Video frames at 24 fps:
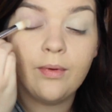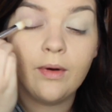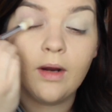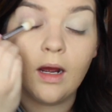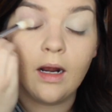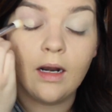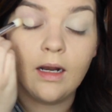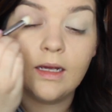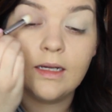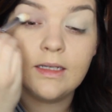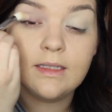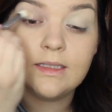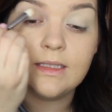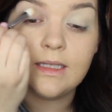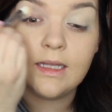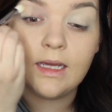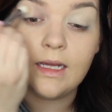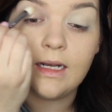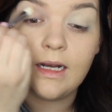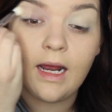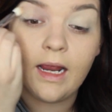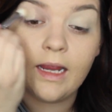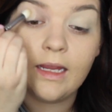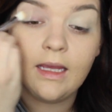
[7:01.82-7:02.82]
products
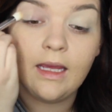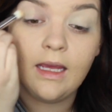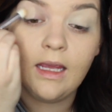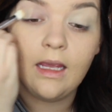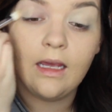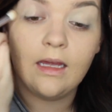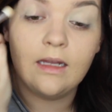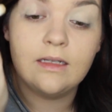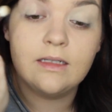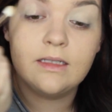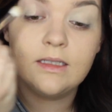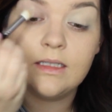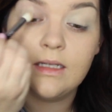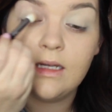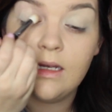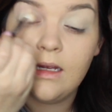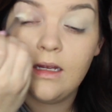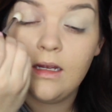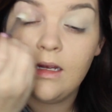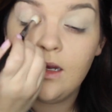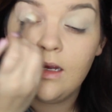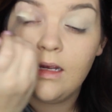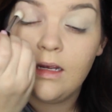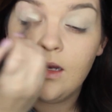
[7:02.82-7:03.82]
that I can't
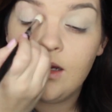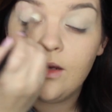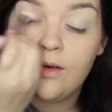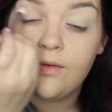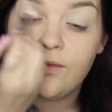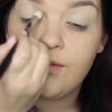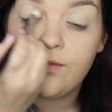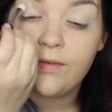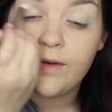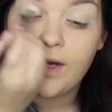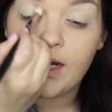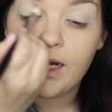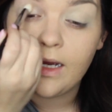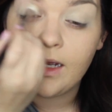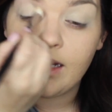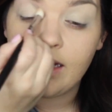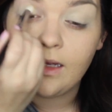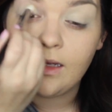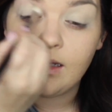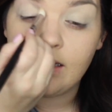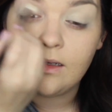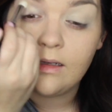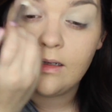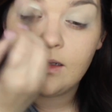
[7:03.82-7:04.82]

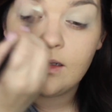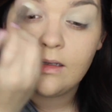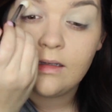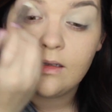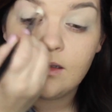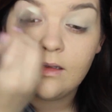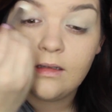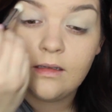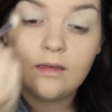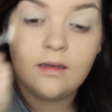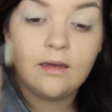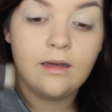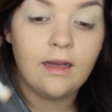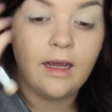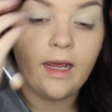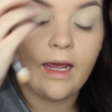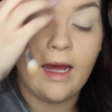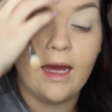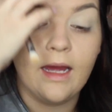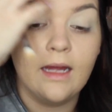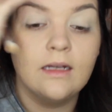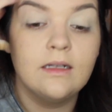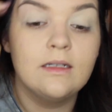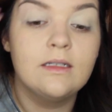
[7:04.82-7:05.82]
find
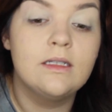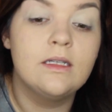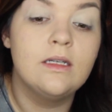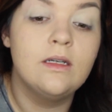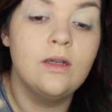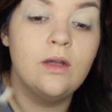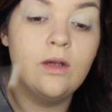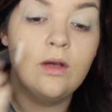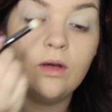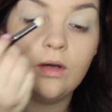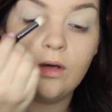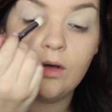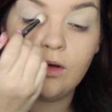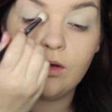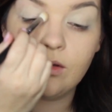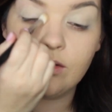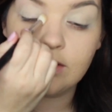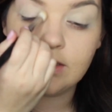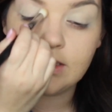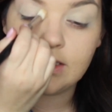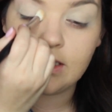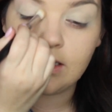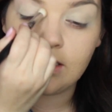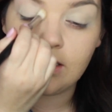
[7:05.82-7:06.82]
at
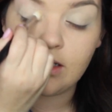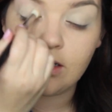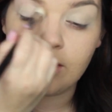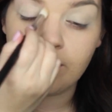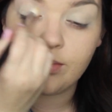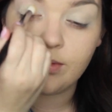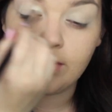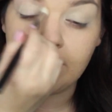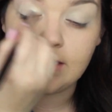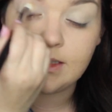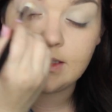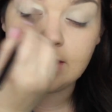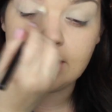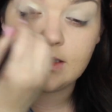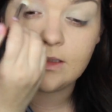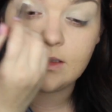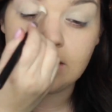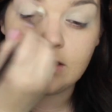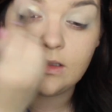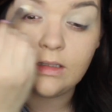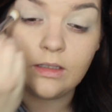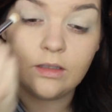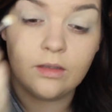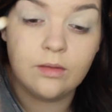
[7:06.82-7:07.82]
Ulta or places
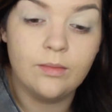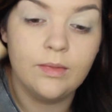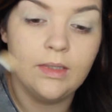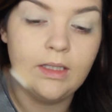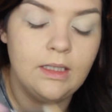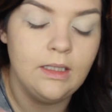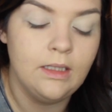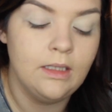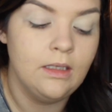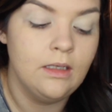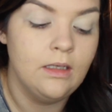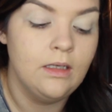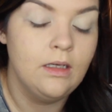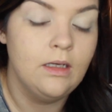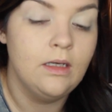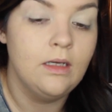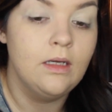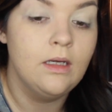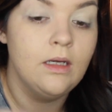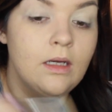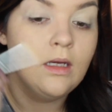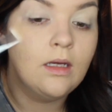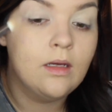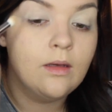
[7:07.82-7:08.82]
near me,
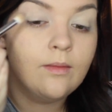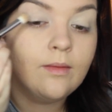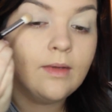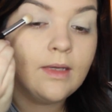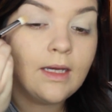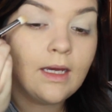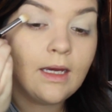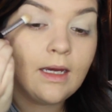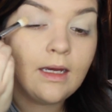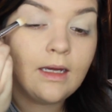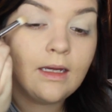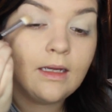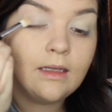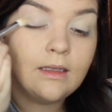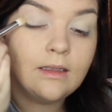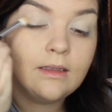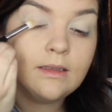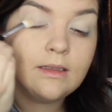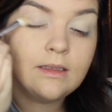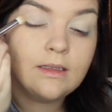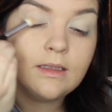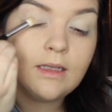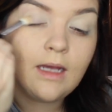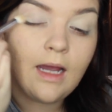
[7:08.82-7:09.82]

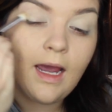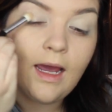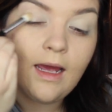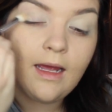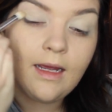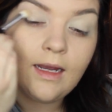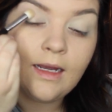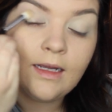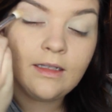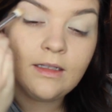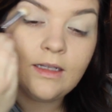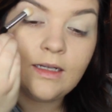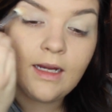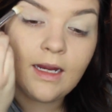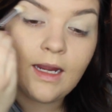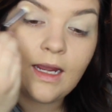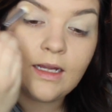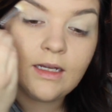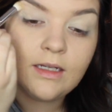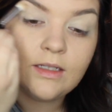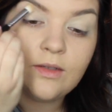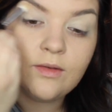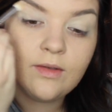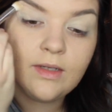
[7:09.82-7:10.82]
because I
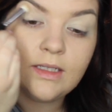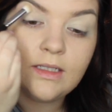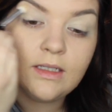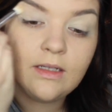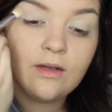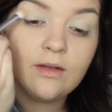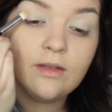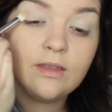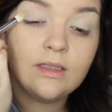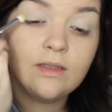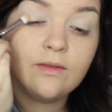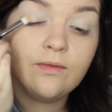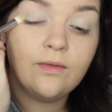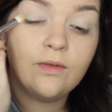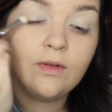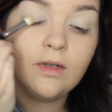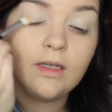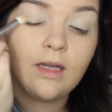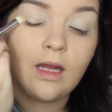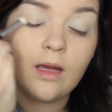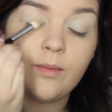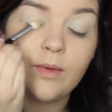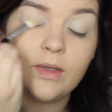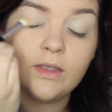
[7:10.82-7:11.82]
don't get to go to
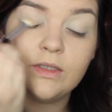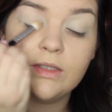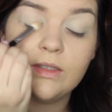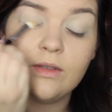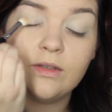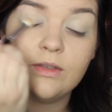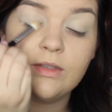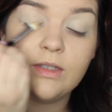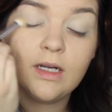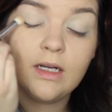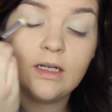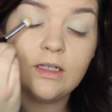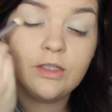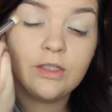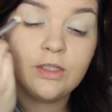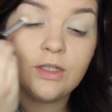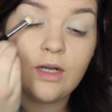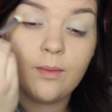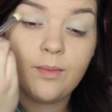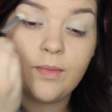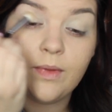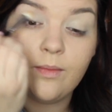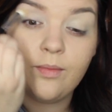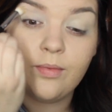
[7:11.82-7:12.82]
Sephora that much, so I try to
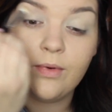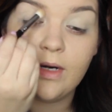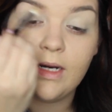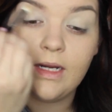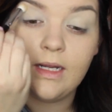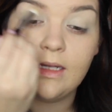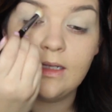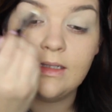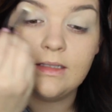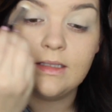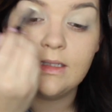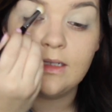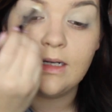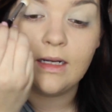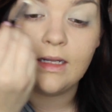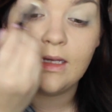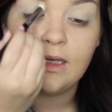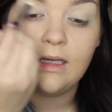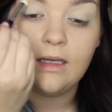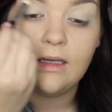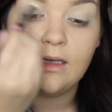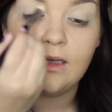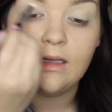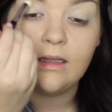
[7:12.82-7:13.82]
shop the brands that I
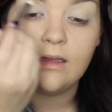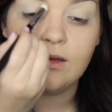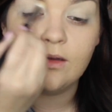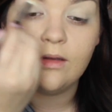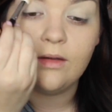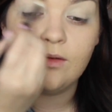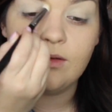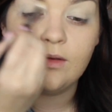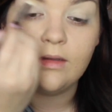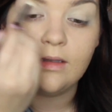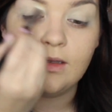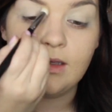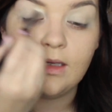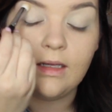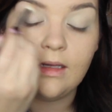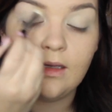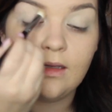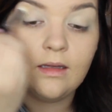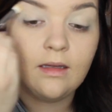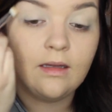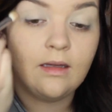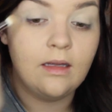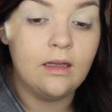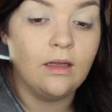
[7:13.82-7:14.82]
can't get
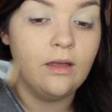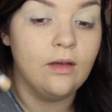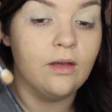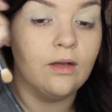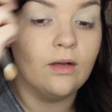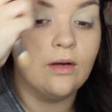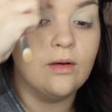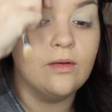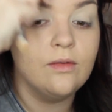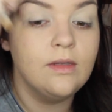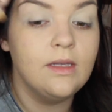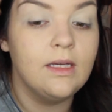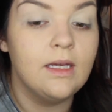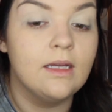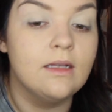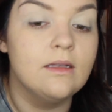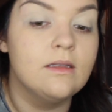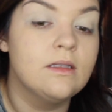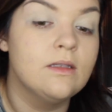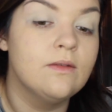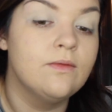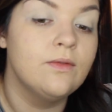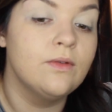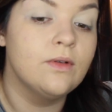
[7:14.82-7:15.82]
locally and that you can only get
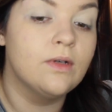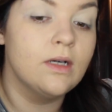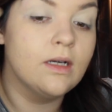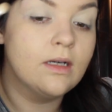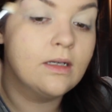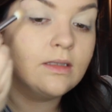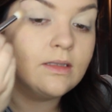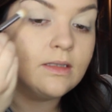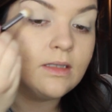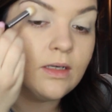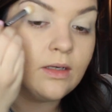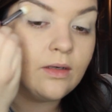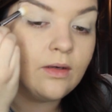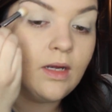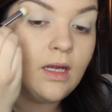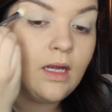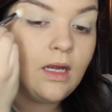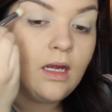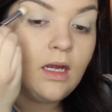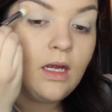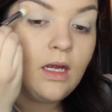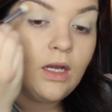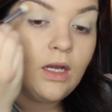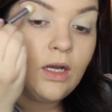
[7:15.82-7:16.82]
in Sephora. So
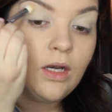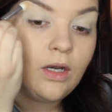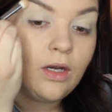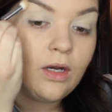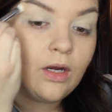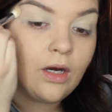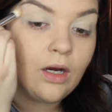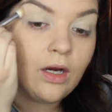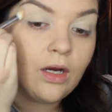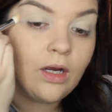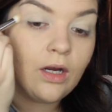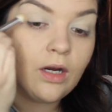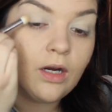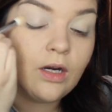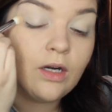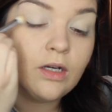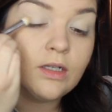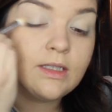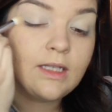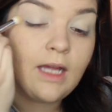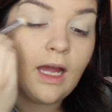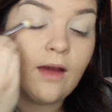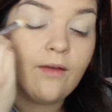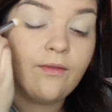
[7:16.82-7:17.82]

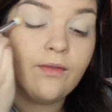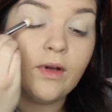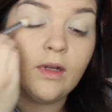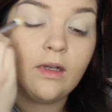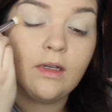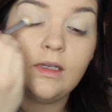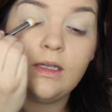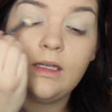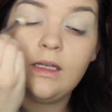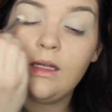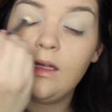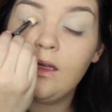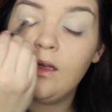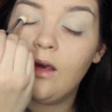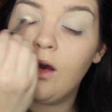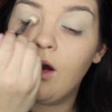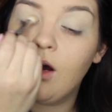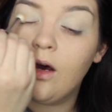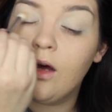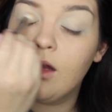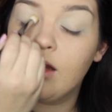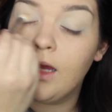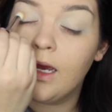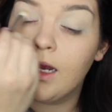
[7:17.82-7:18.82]
Nars, Kat Von D,
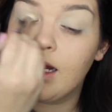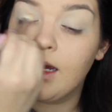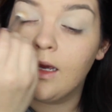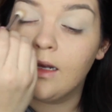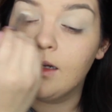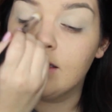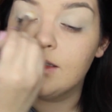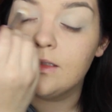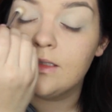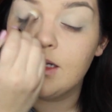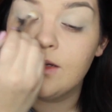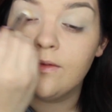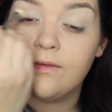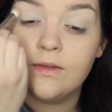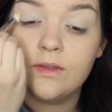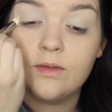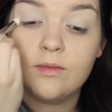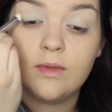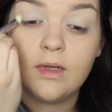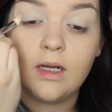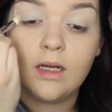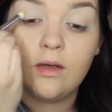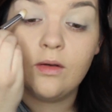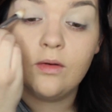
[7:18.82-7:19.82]
all that kind of stuff is
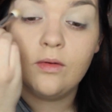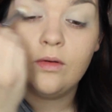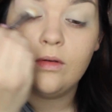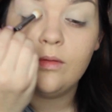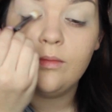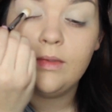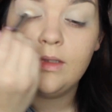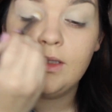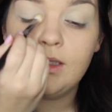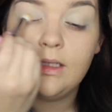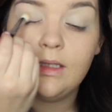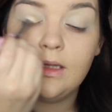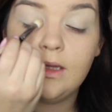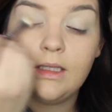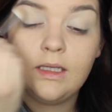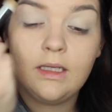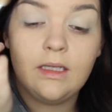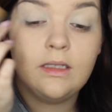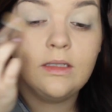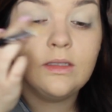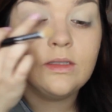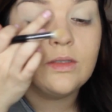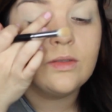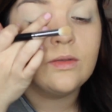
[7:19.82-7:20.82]
what I normally
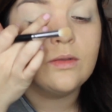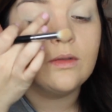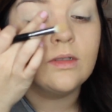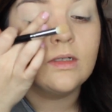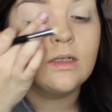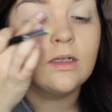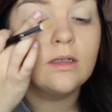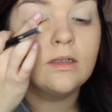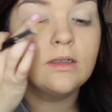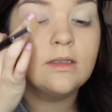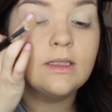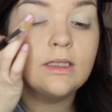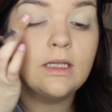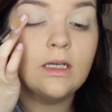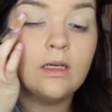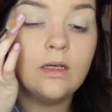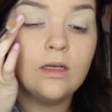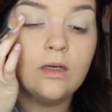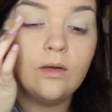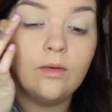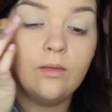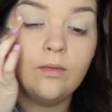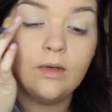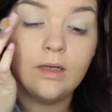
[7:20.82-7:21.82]
lean towards
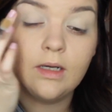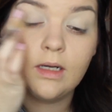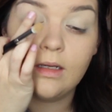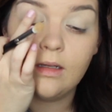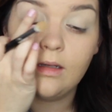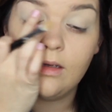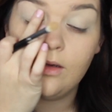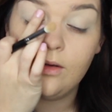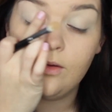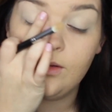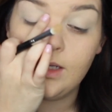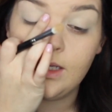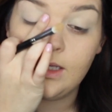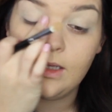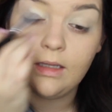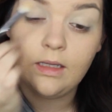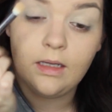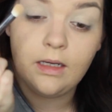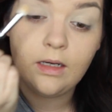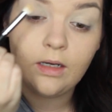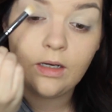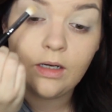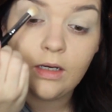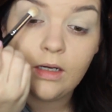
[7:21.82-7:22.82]
when I go in
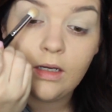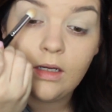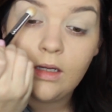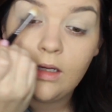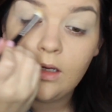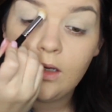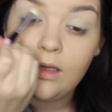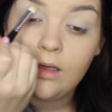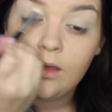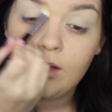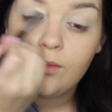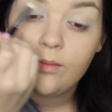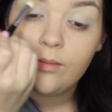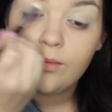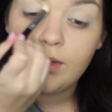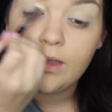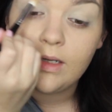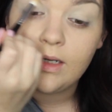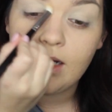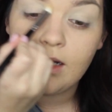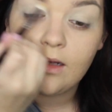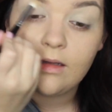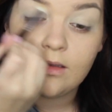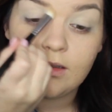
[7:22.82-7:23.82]
there,
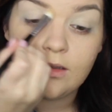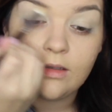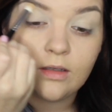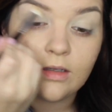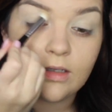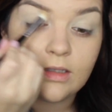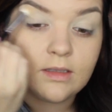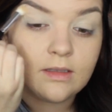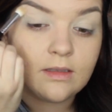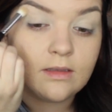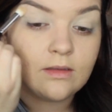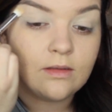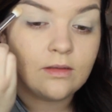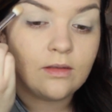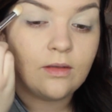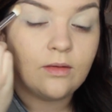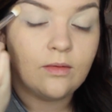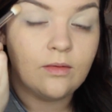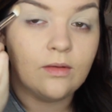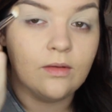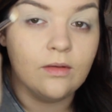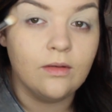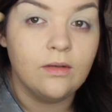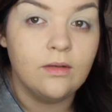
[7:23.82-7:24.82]
but now that Nars is
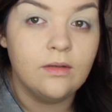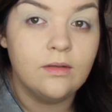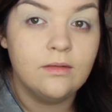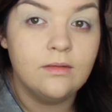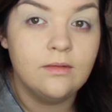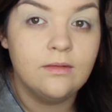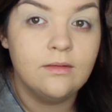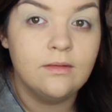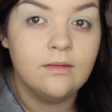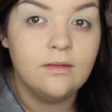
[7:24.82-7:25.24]
local,